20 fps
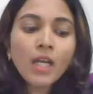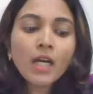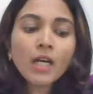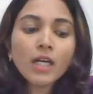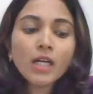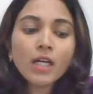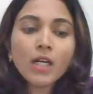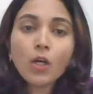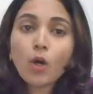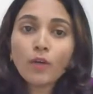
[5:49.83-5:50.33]

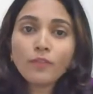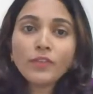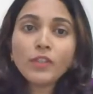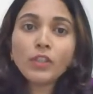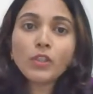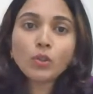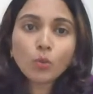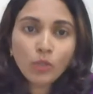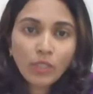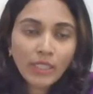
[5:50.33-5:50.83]
of the
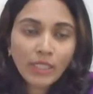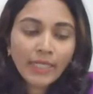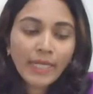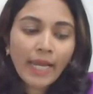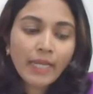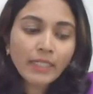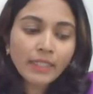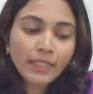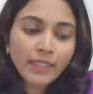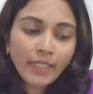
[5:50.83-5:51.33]
total
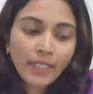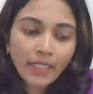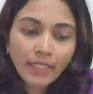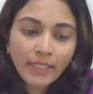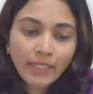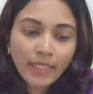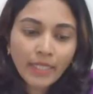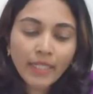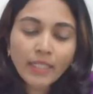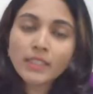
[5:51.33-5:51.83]
calorie
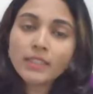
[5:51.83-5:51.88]
intake,